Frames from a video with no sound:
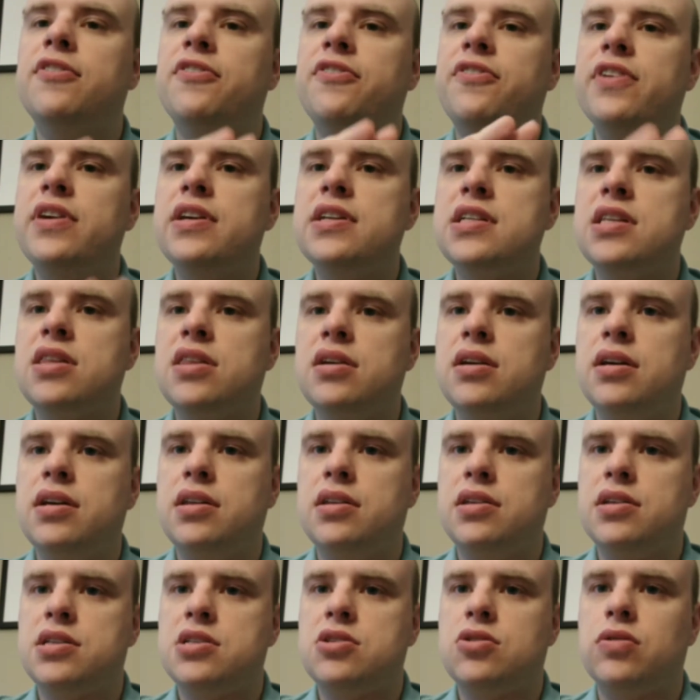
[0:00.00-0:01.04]
The first
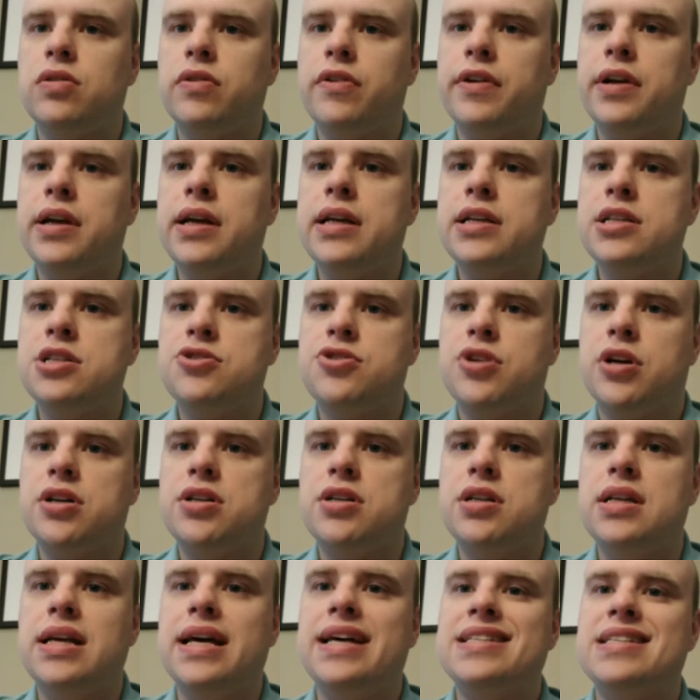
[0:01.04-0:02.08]
third of the story is
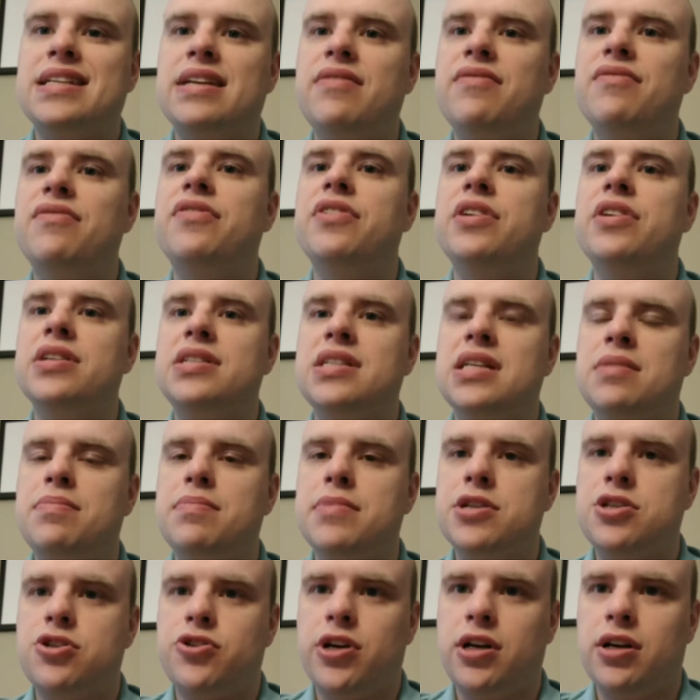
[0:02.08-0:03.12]
structured as an inverted
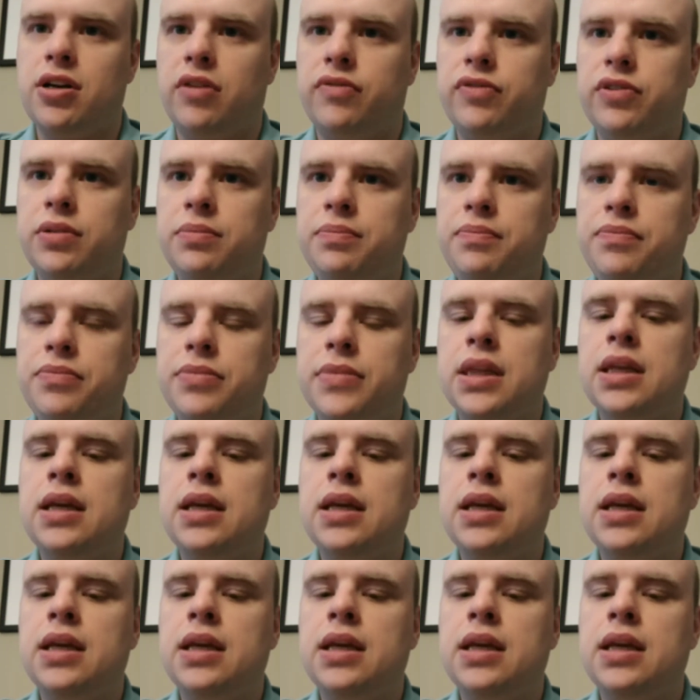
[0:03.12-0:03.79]
mystery novel.